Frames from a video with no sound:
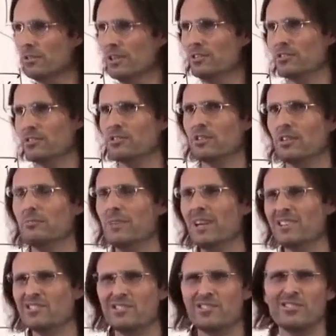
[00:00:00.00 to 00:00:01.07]
creatures so
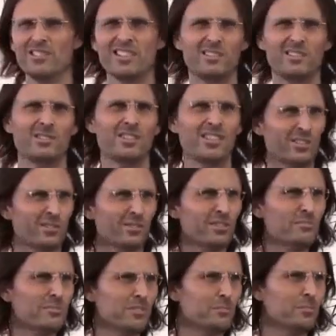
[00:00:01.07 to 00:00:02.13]
much, do you think you'd kill them to